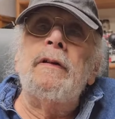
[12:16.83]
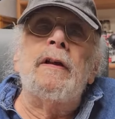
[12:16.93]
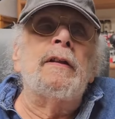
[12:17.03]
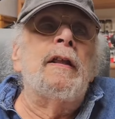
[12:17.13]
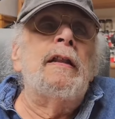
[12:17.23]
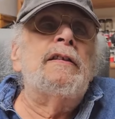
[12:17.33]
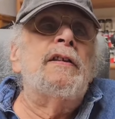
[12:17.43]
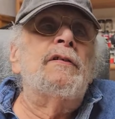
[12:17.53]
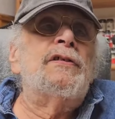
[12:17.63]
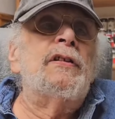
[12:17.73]
And any
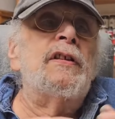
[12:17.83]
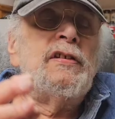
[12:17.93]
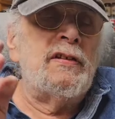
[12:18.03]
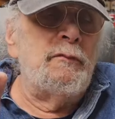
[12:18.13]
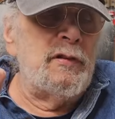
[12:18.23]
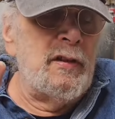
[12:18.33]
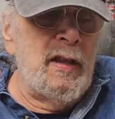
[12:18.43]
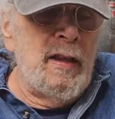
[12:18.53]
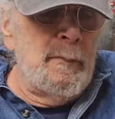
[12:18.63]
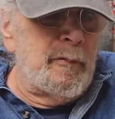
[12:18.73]
deal. See,
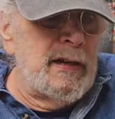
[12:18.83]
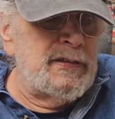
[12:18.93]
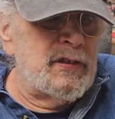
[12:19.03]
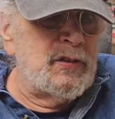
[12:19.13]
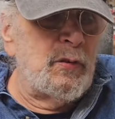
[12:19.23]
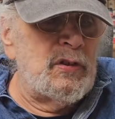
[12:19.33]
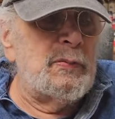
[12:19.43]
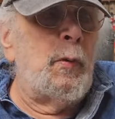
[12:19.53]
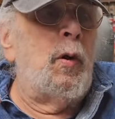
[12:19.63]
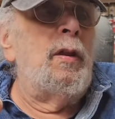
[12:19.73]
brass is so
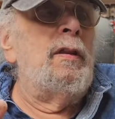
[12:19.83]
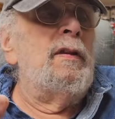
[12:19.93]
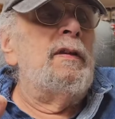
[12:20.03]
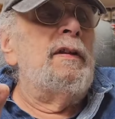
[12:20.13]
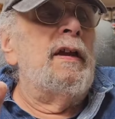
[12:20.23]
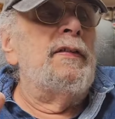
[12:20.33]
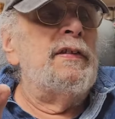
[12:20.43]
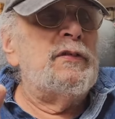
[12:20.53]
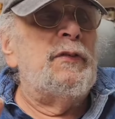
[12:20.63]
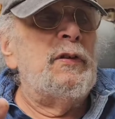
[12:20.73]
small, and
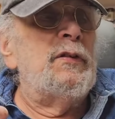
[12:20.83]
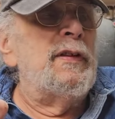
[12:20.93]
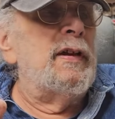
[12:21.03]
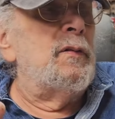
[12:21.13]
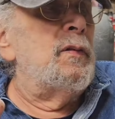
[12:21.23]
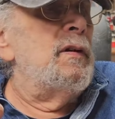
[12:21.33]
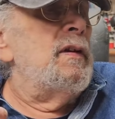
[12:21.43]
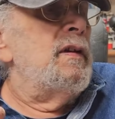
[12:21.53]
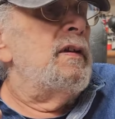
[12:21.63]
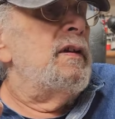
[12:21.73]
this field now,
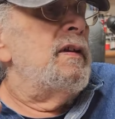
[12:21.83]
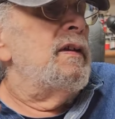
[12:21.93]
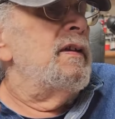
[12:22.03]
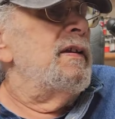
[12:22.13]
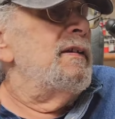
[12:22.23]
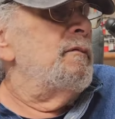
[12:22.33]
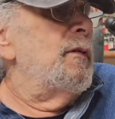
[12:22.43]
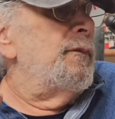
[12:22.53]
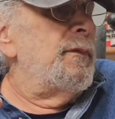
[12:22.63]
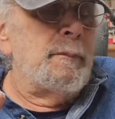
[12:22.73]

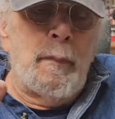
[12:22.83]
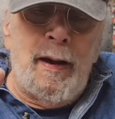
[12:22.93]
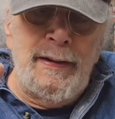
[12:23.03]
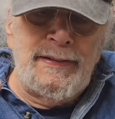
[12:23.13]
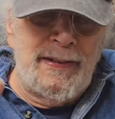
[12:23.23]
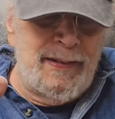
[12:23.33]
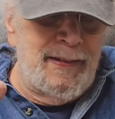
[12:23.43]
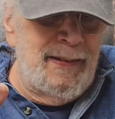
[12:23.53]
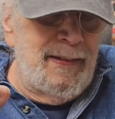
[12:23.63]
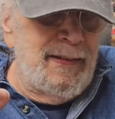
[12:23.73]
with high tech,
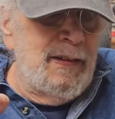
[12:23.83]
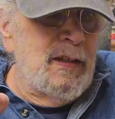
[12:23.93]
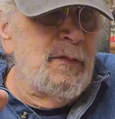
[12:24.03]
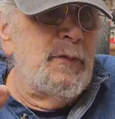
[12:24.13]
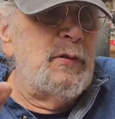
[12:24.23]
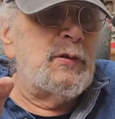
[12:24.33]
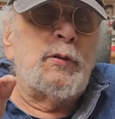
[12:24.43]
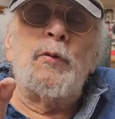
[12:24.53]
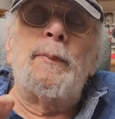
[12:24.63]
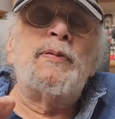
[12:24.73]
if you
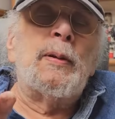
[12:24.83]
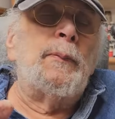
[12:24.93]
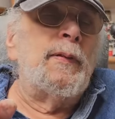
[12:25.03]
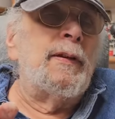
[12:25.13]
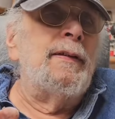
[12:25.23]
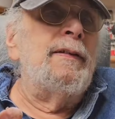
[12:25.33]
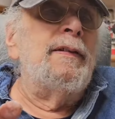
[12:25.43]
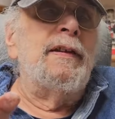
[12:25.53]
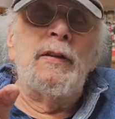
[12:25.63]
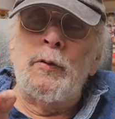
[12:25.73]
screw up something
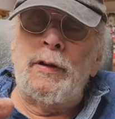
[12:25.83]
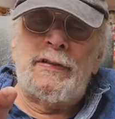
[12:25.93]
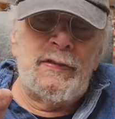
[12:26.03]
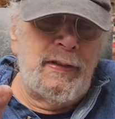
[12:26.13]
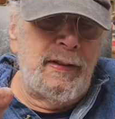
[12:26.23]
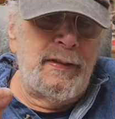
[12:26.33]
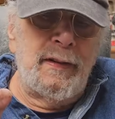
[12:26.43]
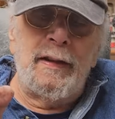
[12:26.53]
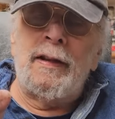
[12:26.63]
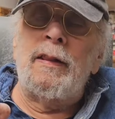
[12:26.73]
in New York City at
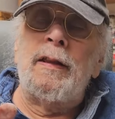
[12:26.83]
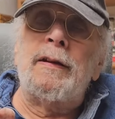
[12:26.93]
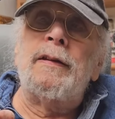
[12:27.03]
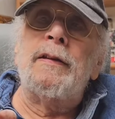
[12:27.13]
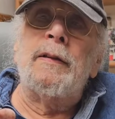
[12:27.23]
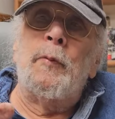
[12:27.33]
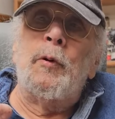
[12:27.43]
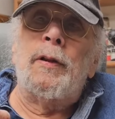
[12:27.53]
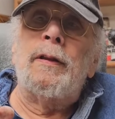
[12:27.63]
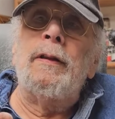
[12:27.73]
9 o'clock in the
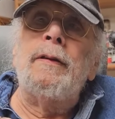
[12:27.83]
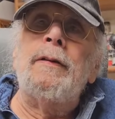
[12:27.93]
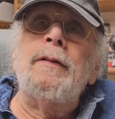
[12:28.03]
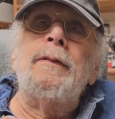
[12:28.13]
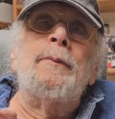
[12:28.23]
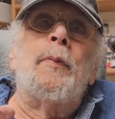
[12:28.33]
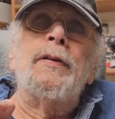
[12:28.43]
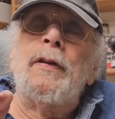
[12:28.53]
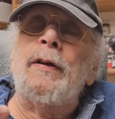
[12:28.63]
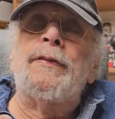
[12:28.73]
morning, by
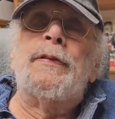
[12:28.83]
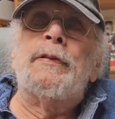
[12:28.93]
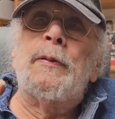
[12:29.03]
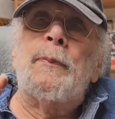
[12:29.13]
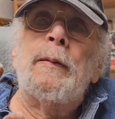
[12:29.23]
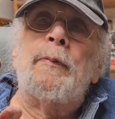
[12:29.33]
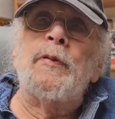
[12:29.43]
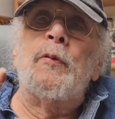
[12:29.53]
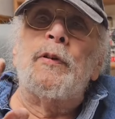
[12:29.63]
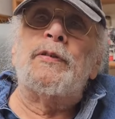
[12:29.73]
9:30, people on
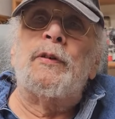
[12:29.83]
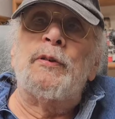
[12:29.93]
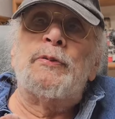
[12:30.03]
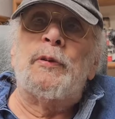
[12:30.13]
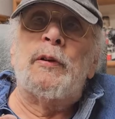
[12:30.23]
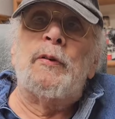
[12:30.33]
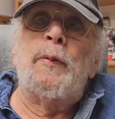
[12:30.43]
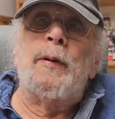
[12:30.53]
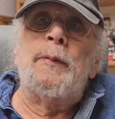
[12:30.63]
the West Coast will hear about it.